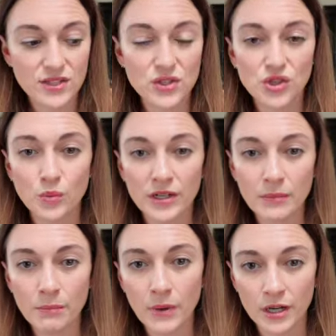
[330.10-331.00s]
So you want to
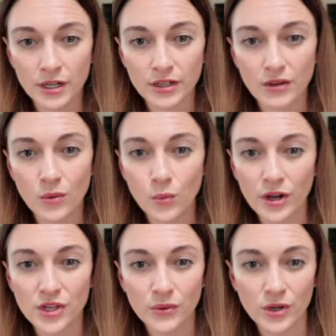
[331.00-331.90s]
mark
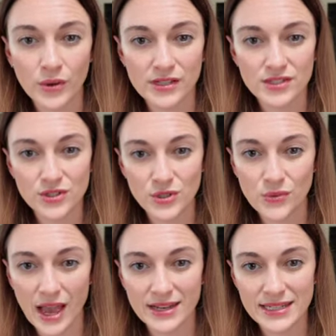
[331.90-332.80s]
what you are going to do
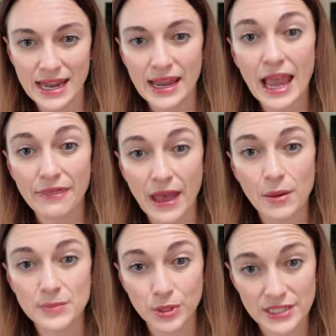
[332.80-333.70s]
that day at
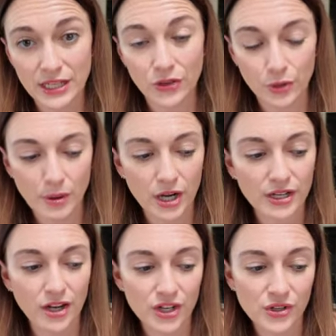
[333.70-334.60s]
that particular
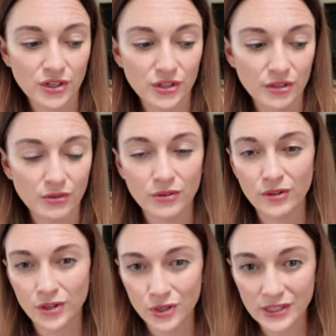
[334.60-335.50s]
park. Are you going to
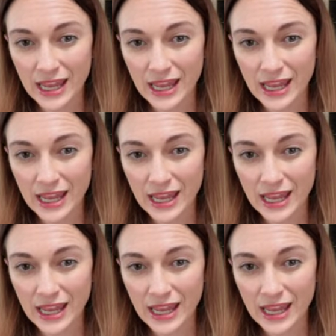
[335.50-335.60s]
early